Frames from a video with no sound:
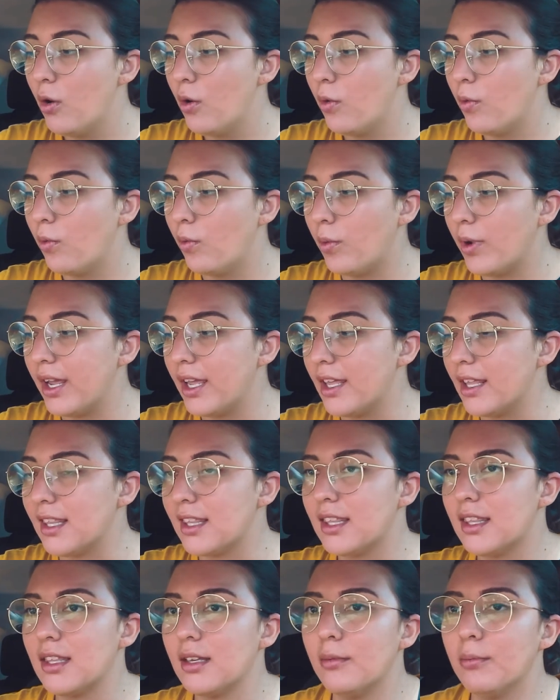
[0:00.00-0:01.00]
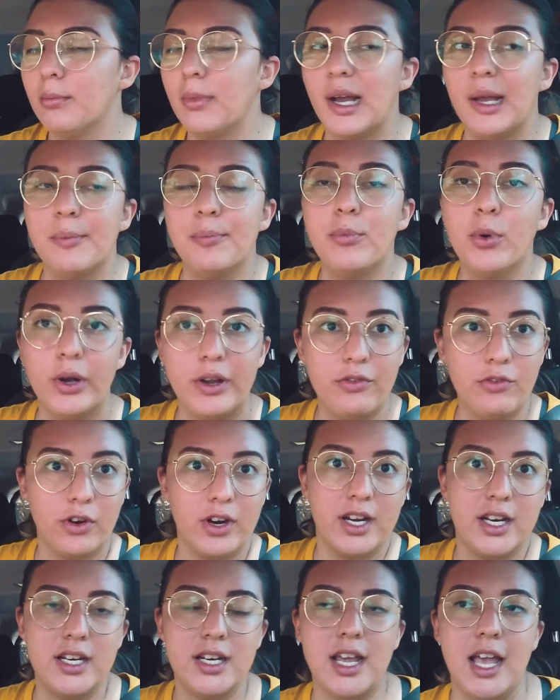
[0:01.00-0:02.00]
with my
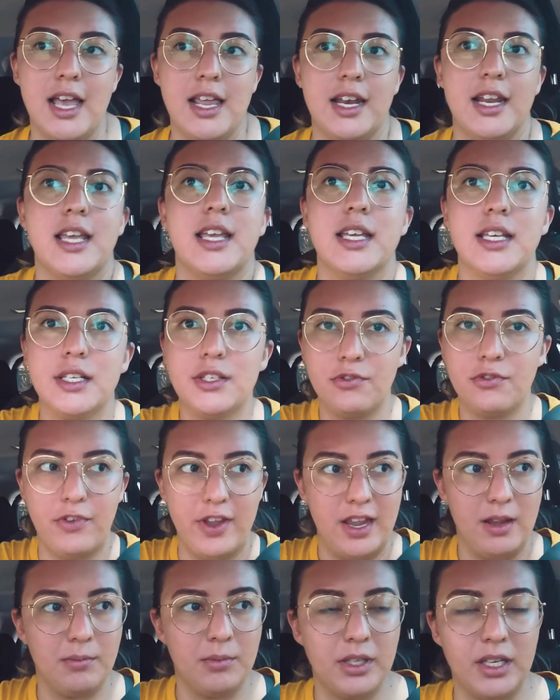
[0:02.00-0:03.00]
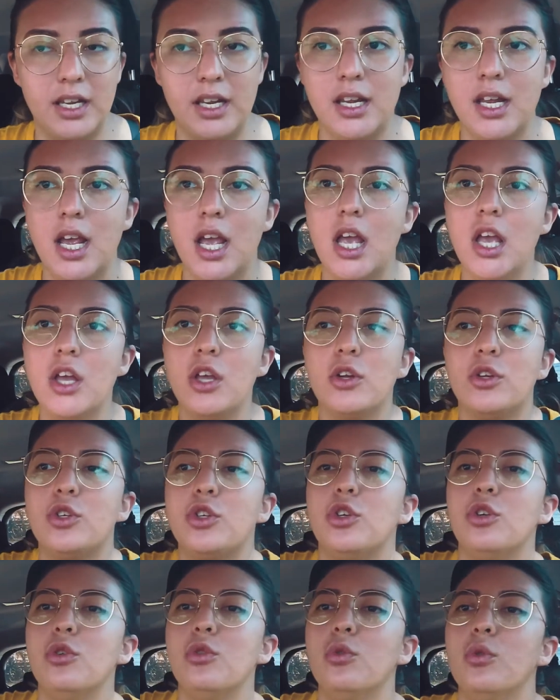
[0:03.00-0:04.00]
boyfriend and his family
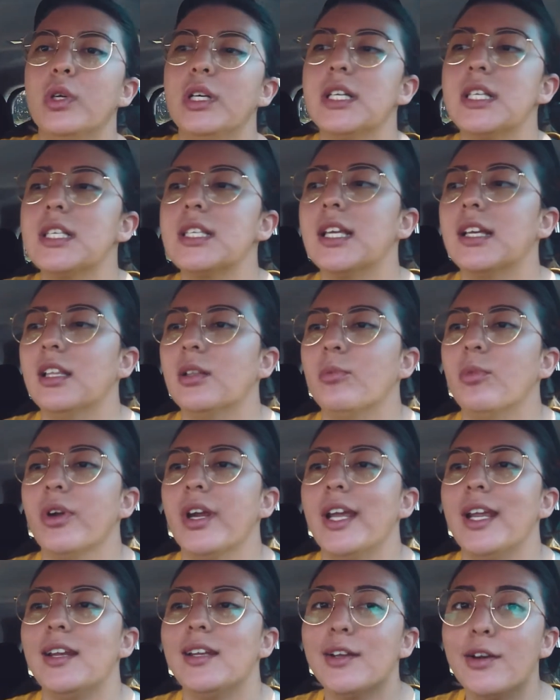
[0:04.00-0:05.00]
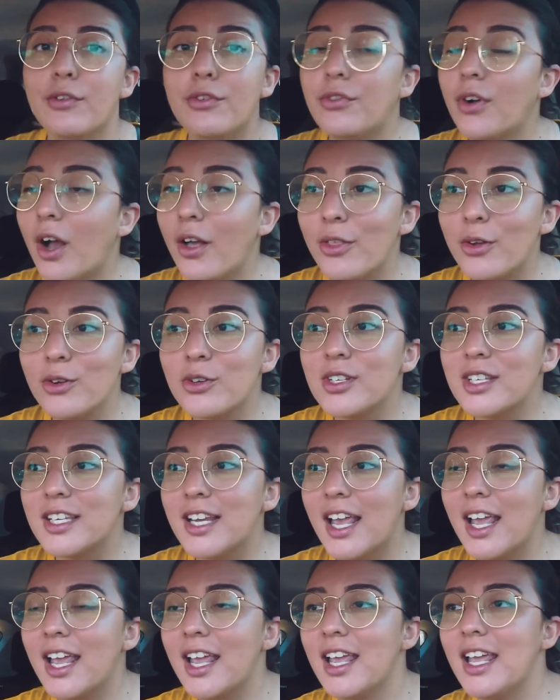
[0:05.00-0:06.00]
to celebrate Father's
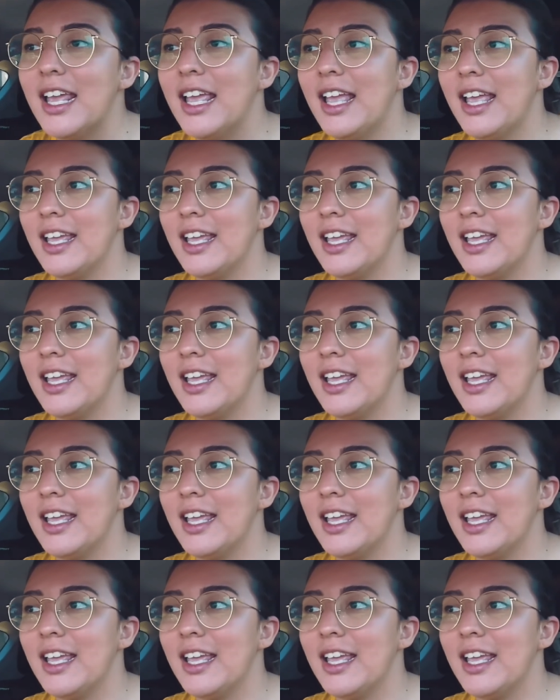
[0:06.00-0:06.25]
Day.